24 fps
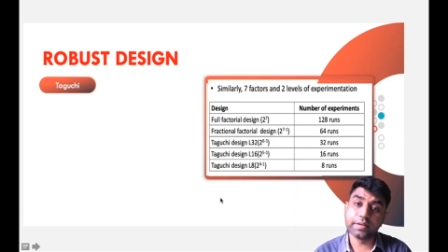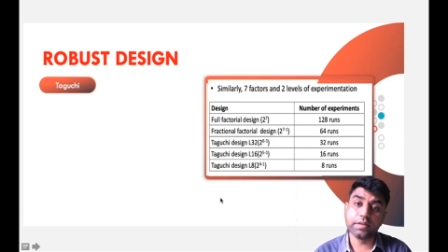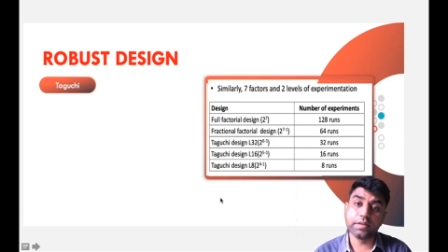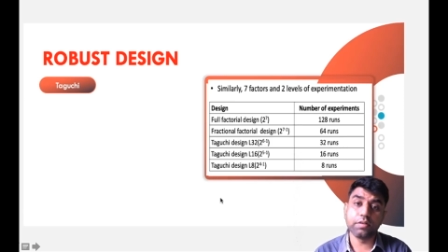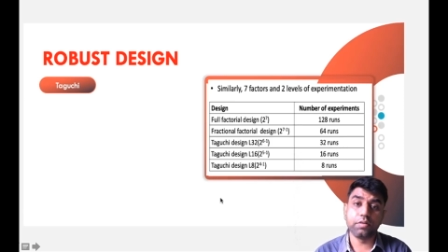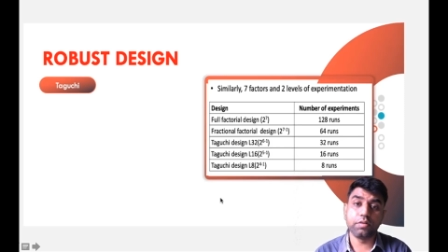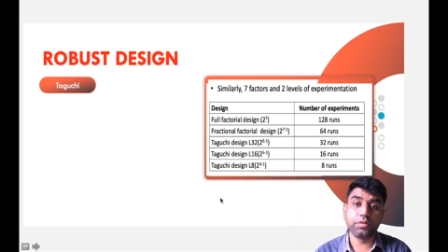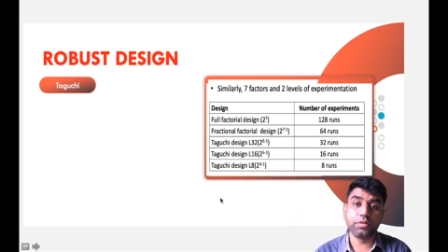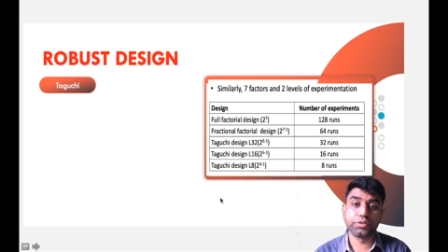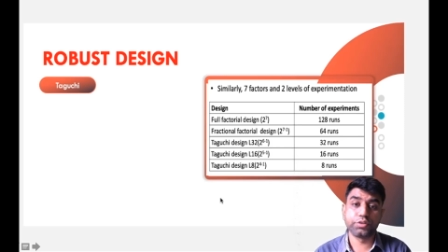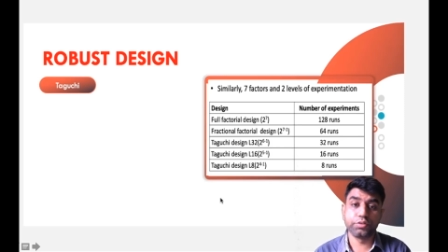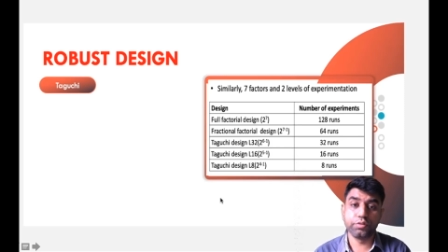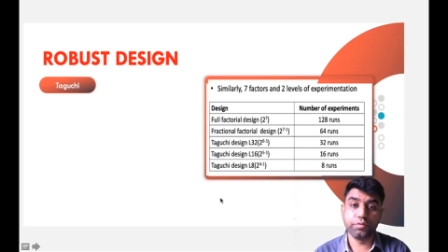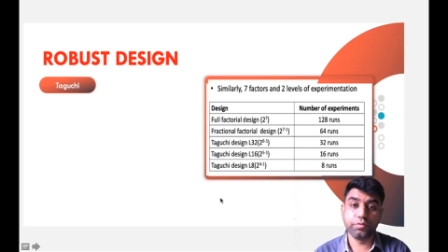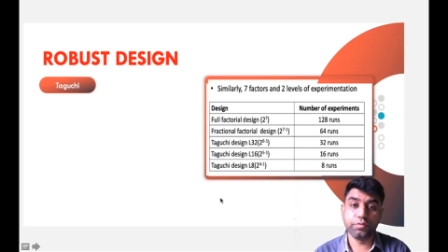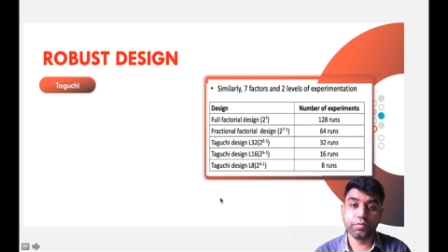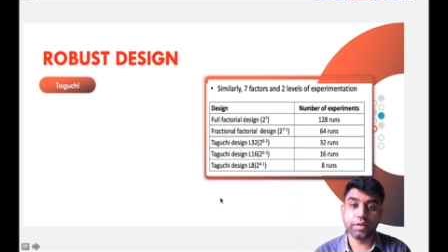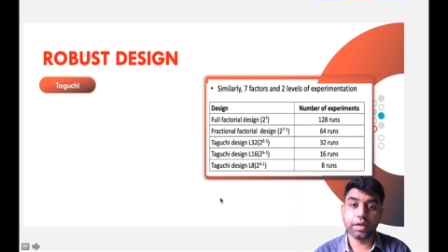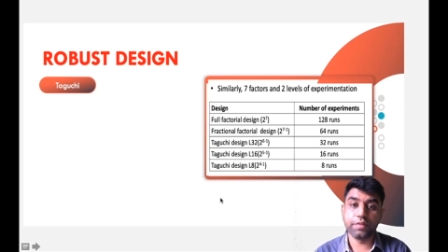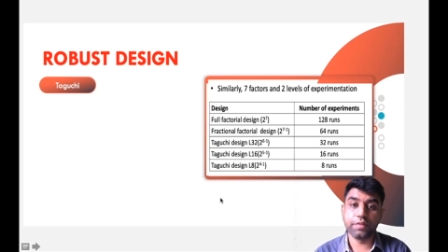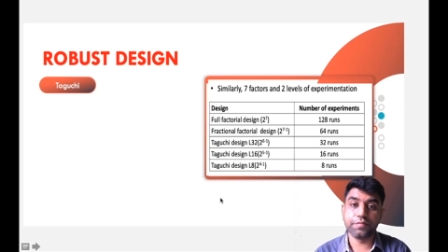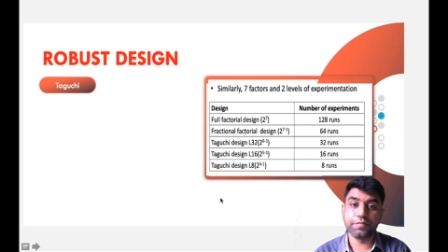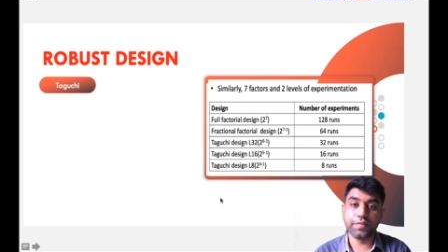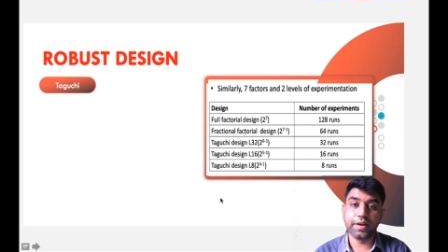run also you
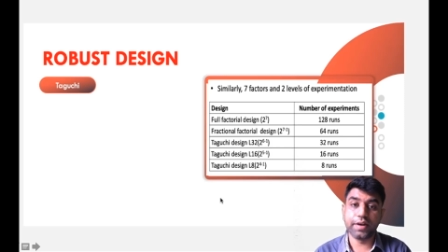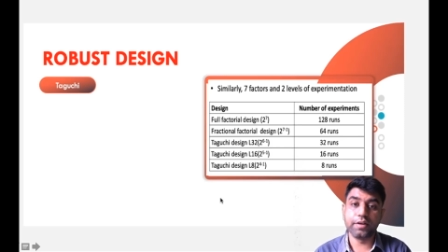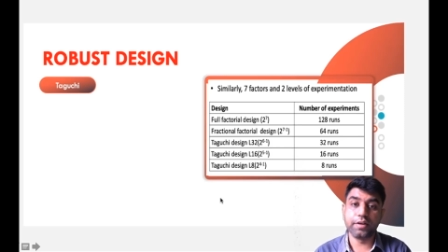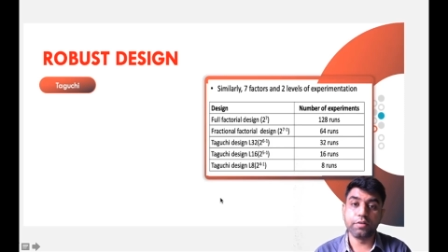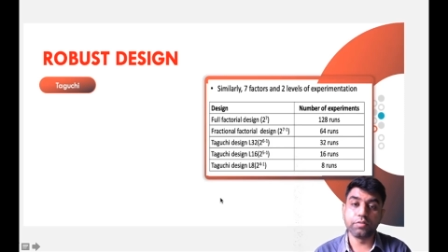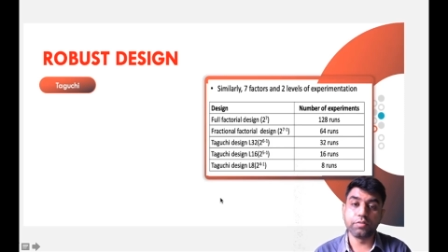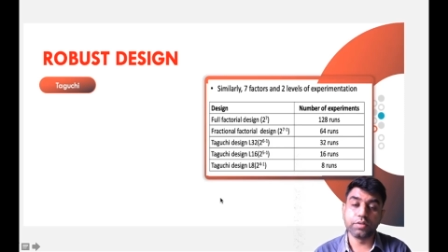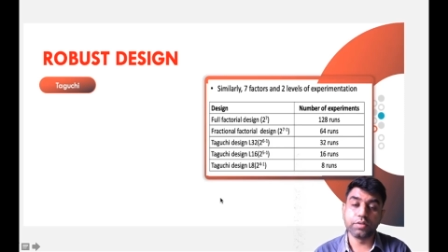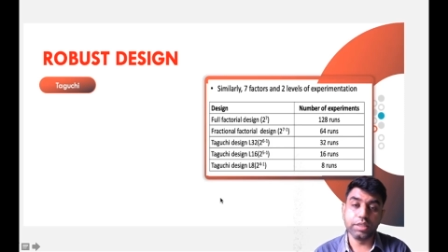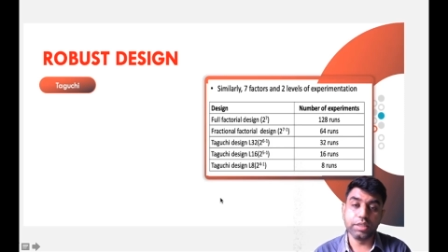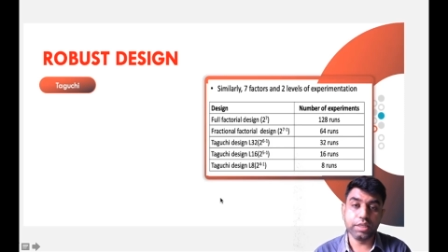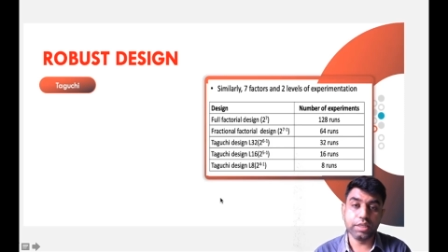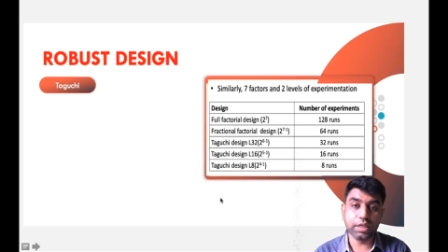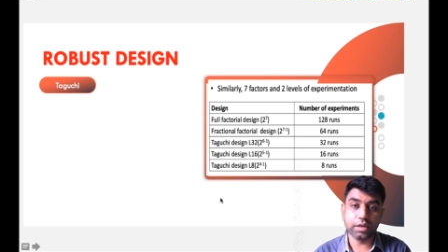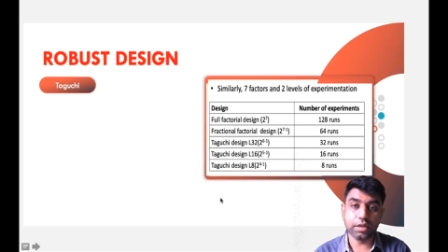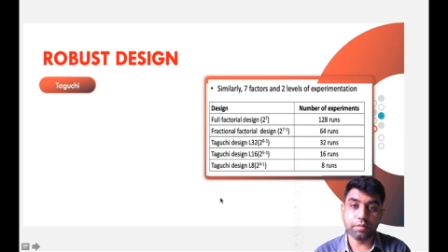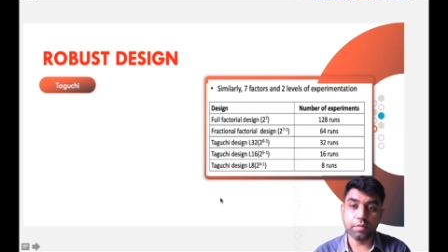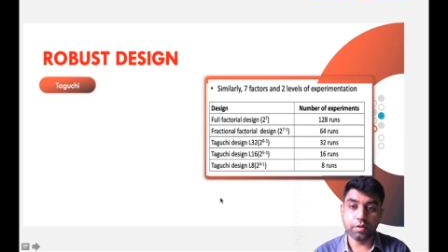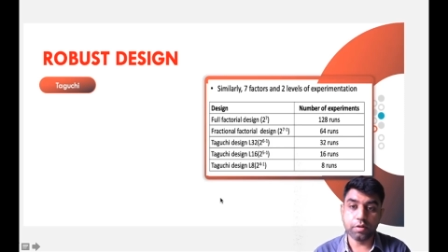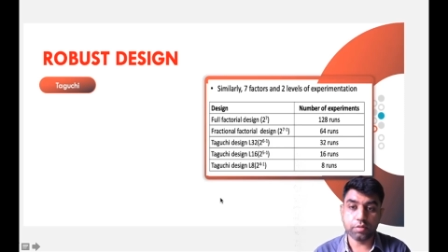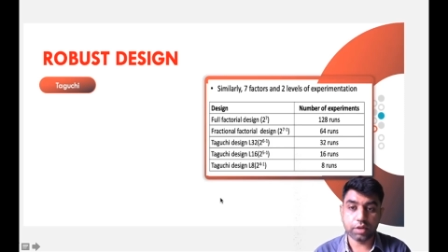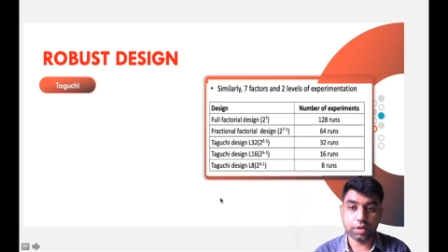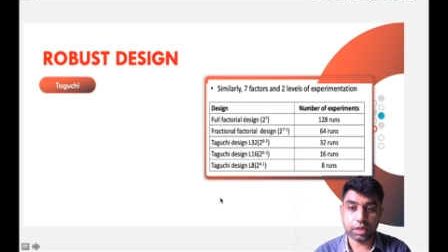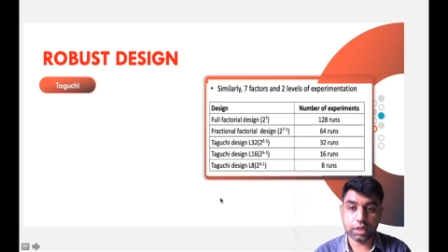can find out near
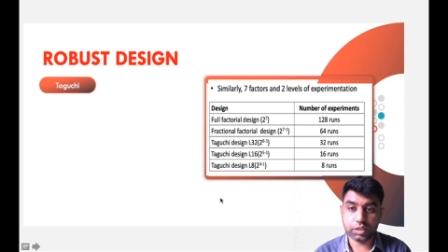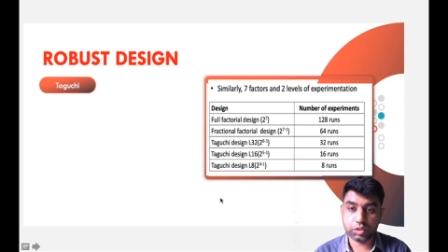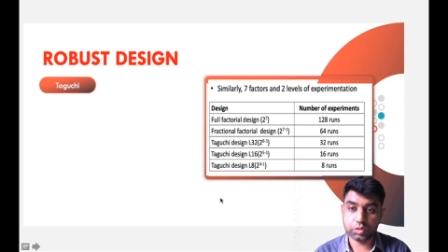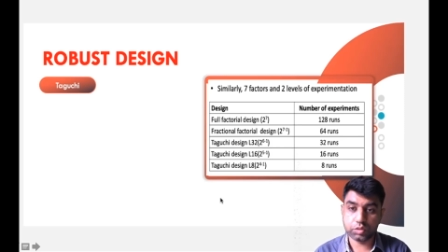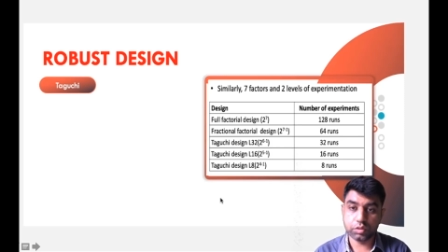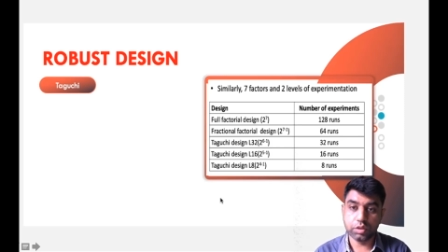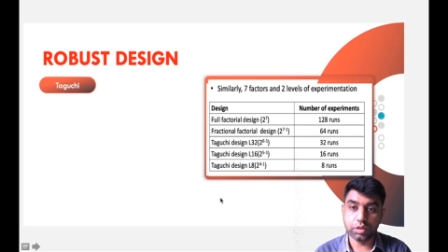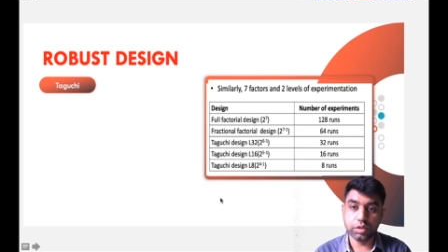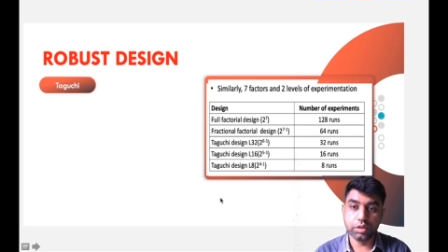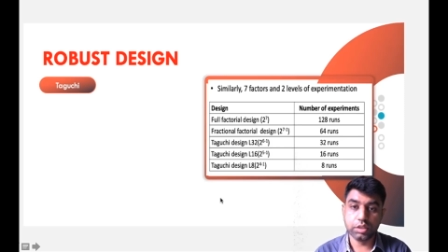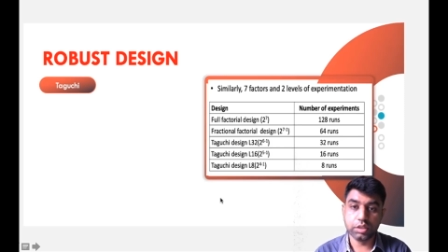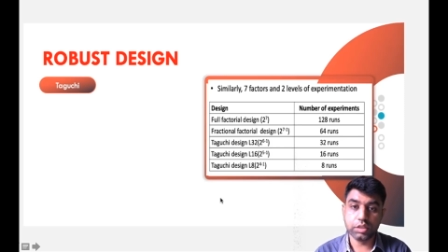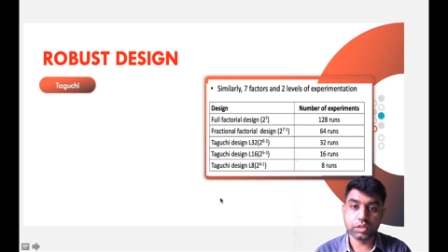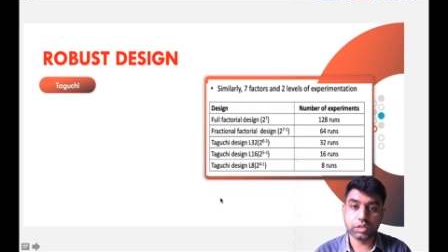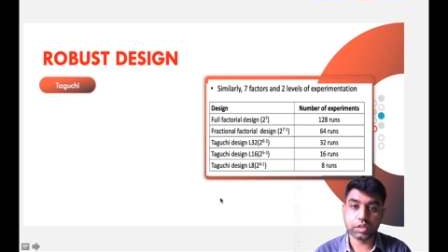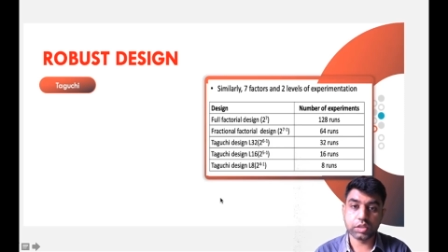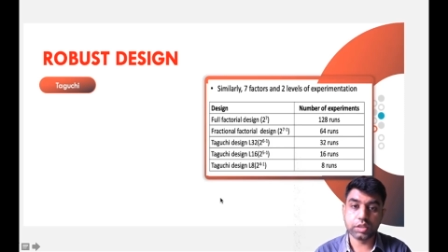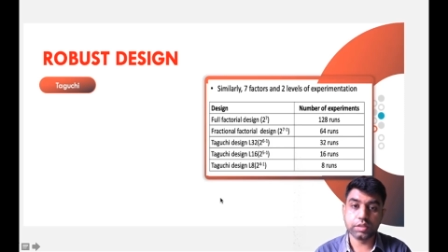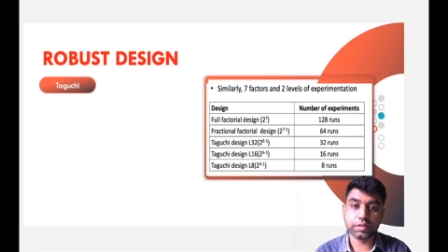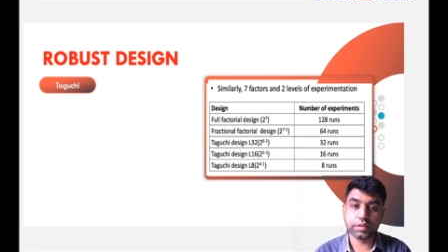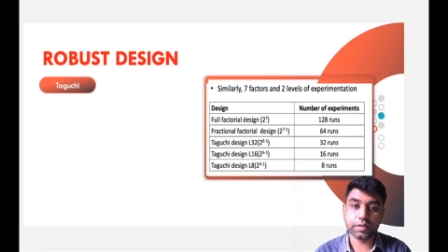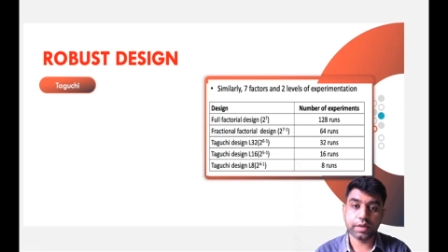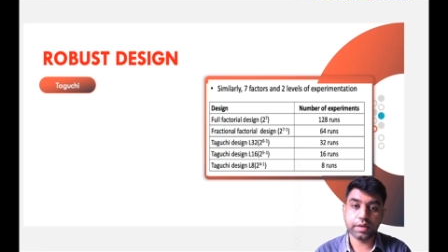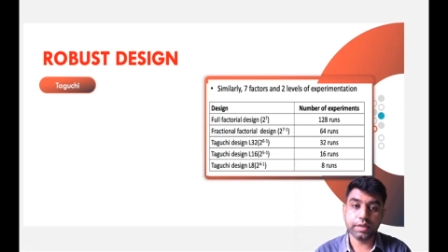about
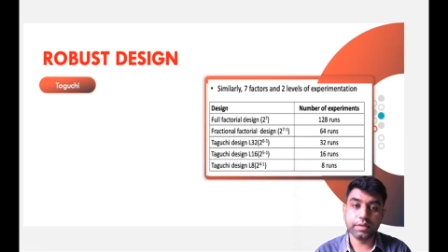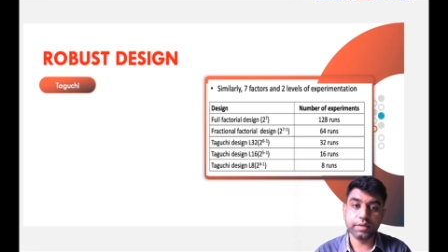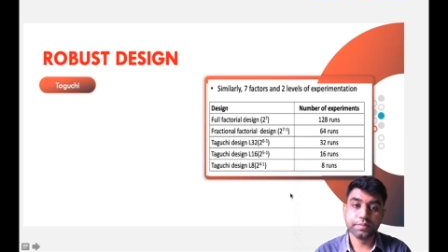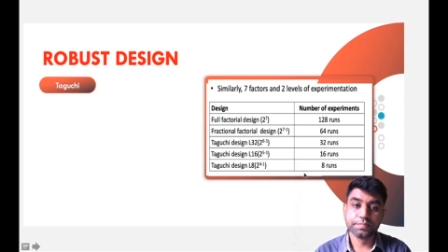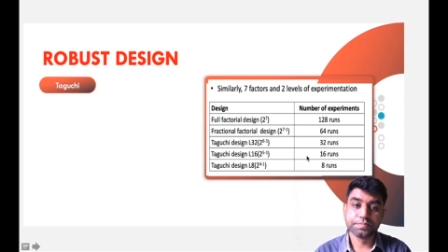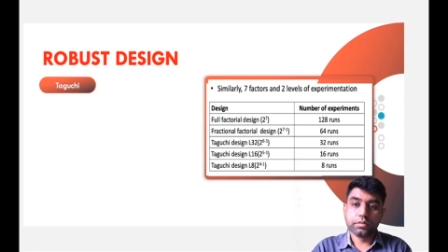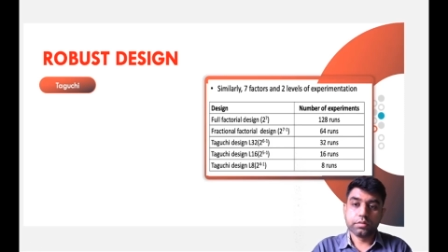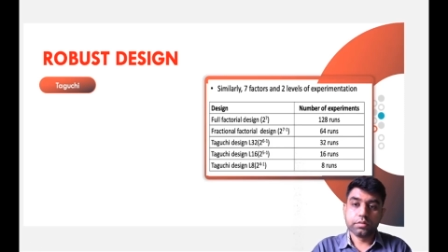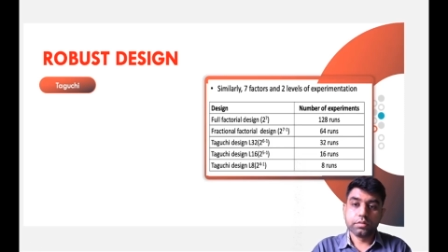result, right?